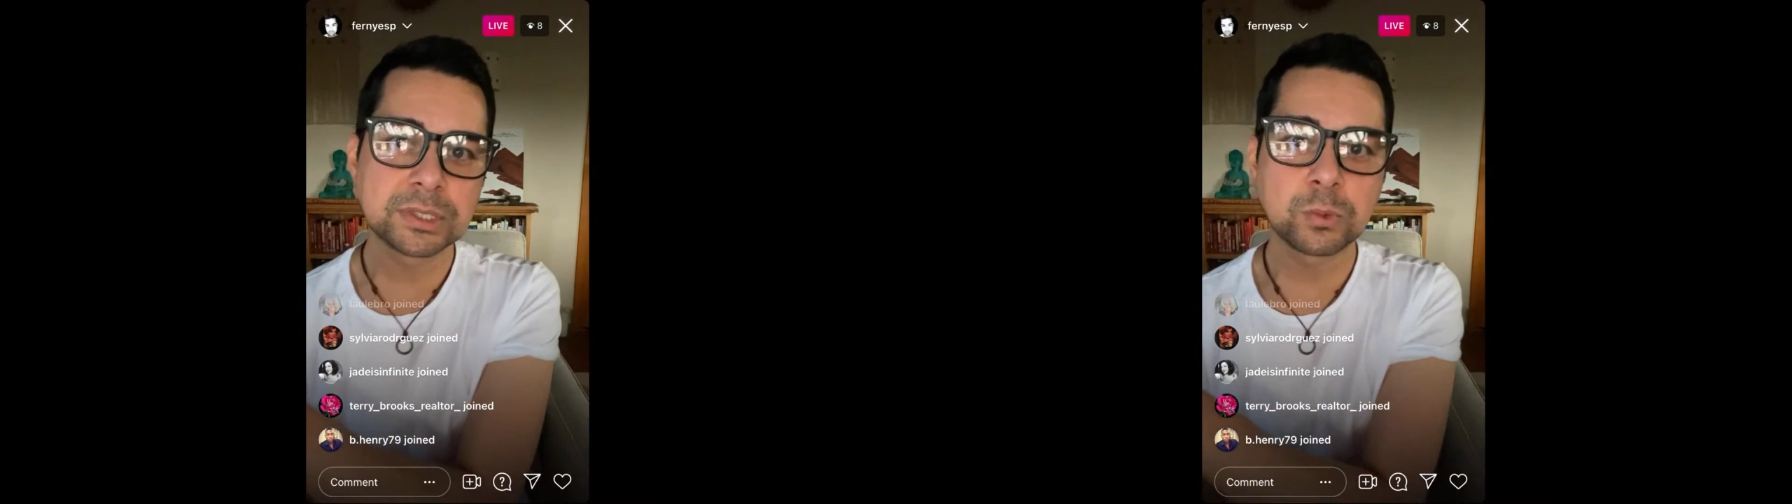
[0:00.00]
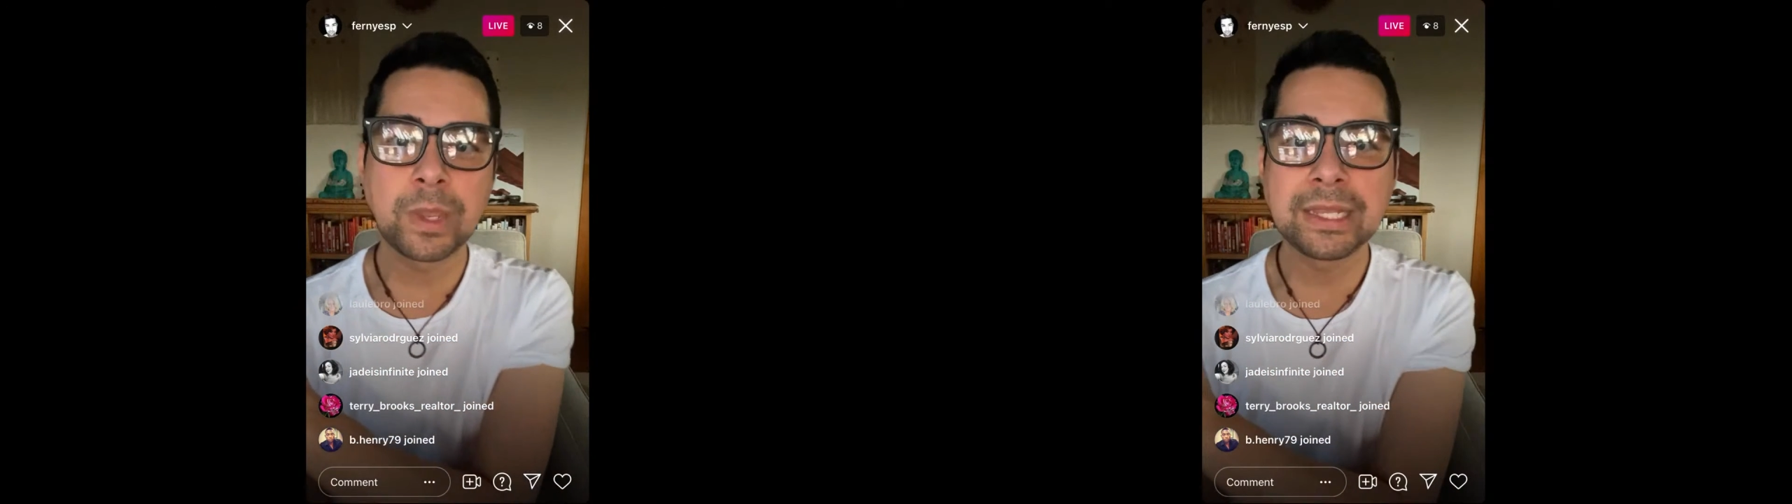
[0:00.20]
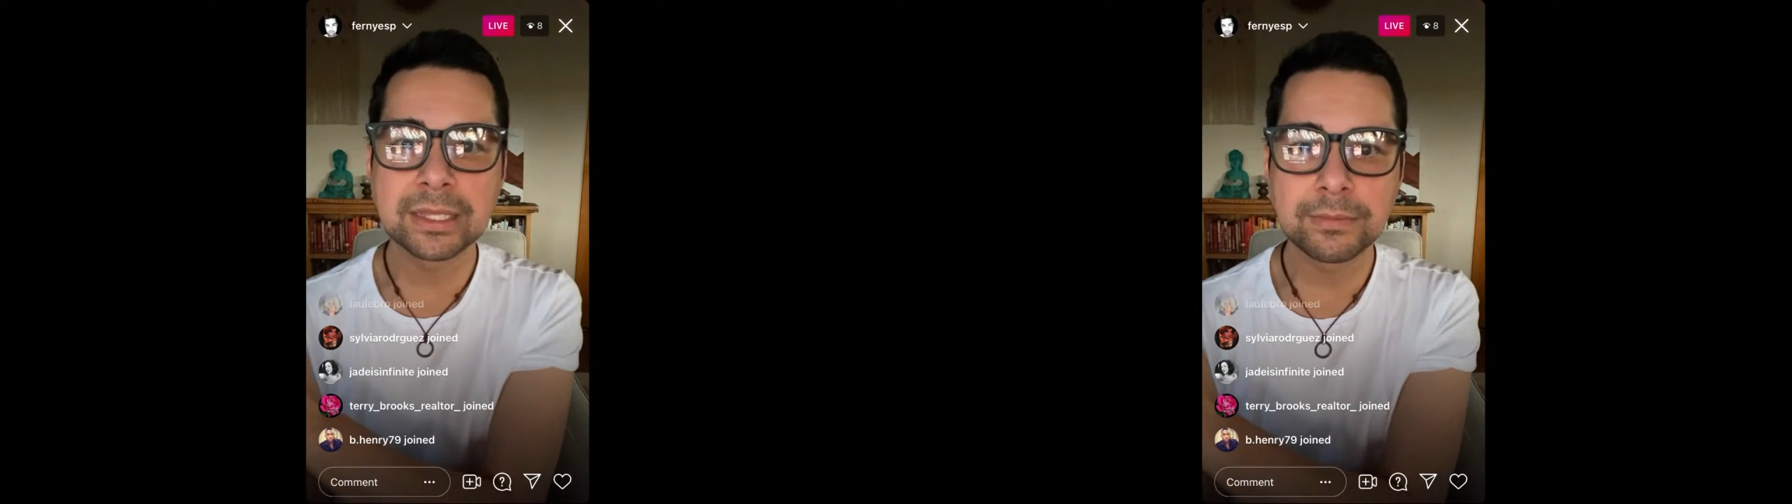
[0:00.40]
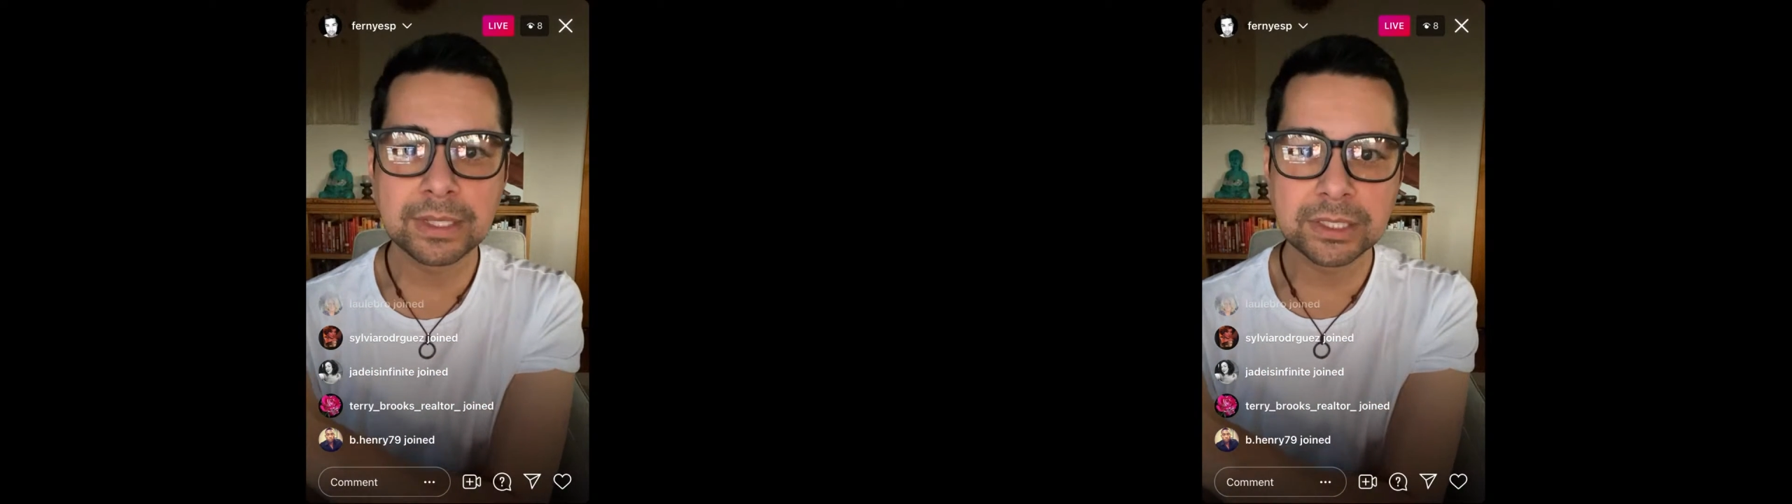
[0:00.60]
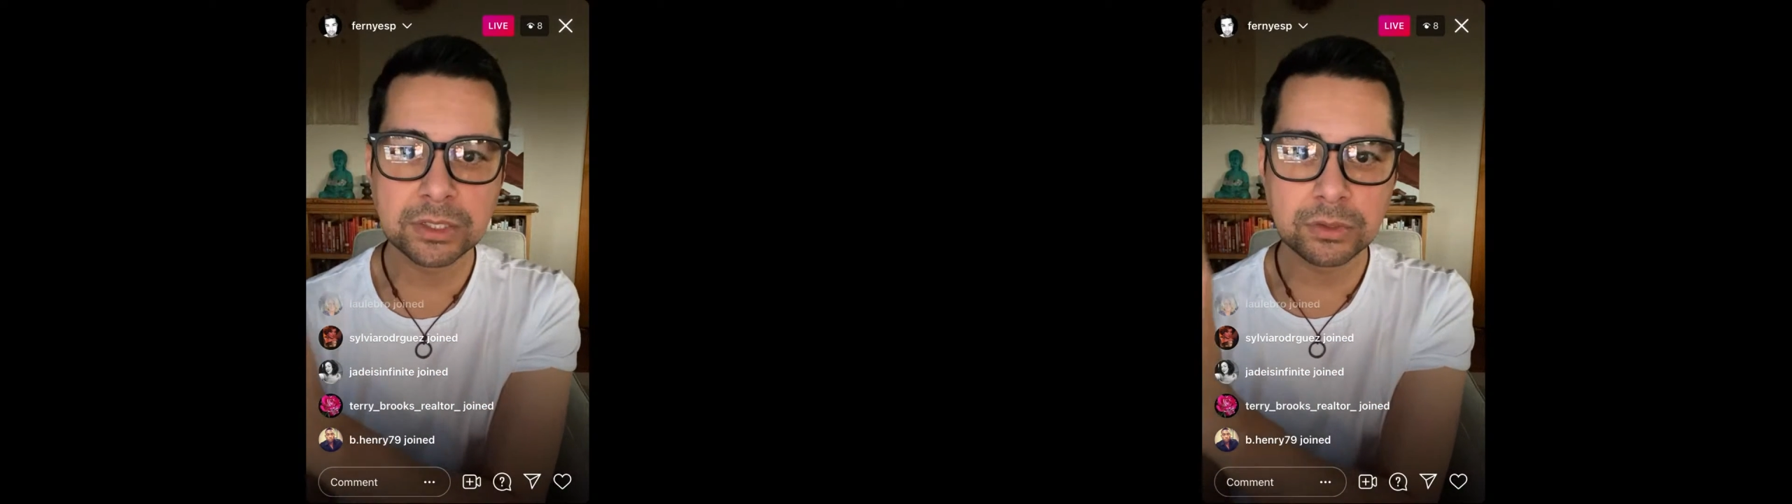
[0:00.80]
swing
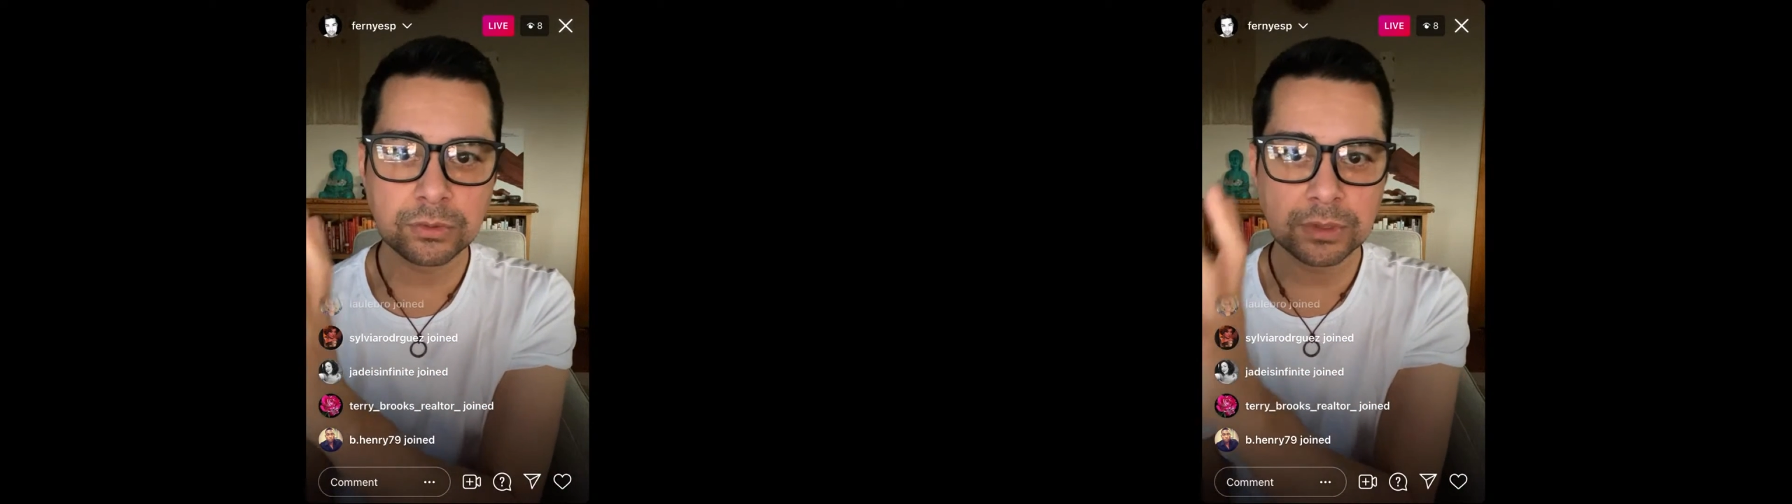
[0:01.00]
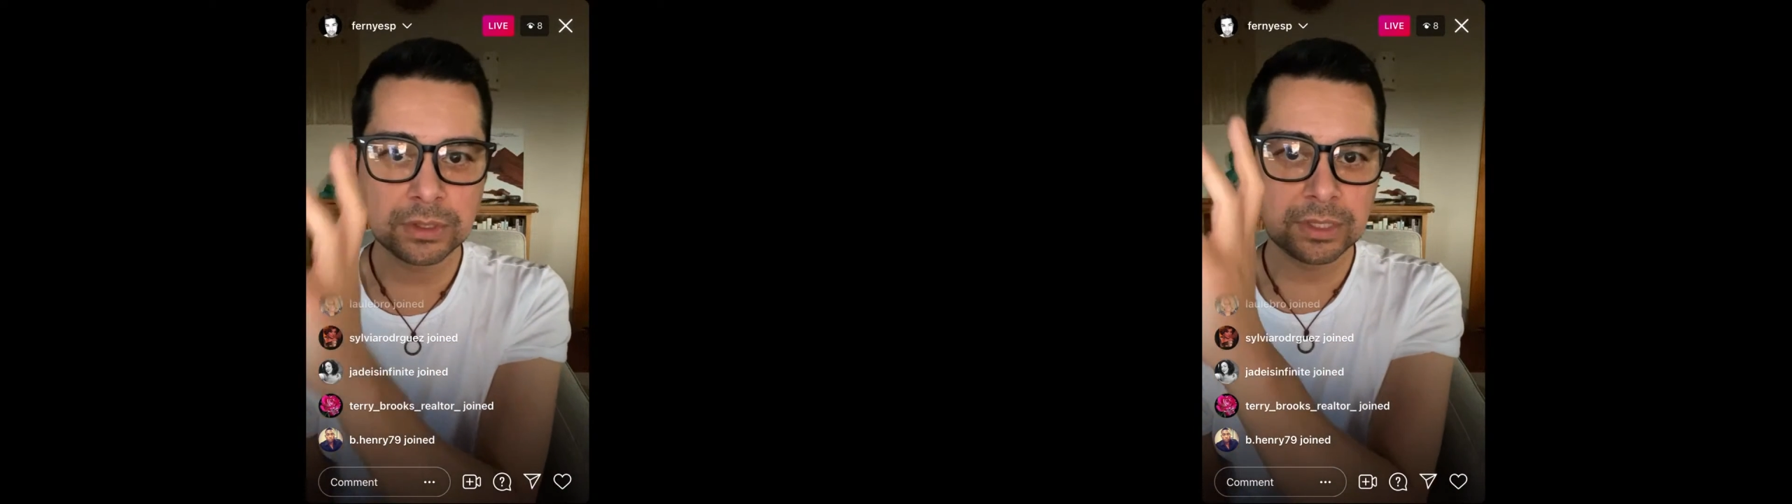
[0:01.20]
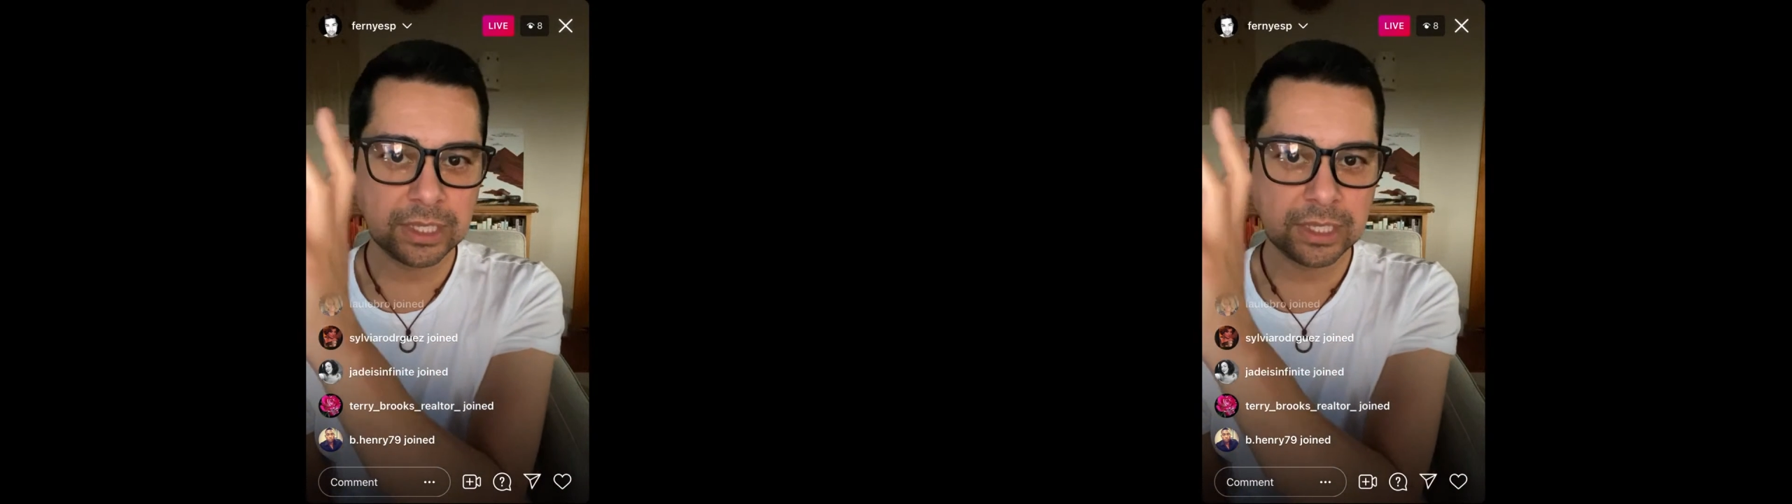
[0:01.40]
them into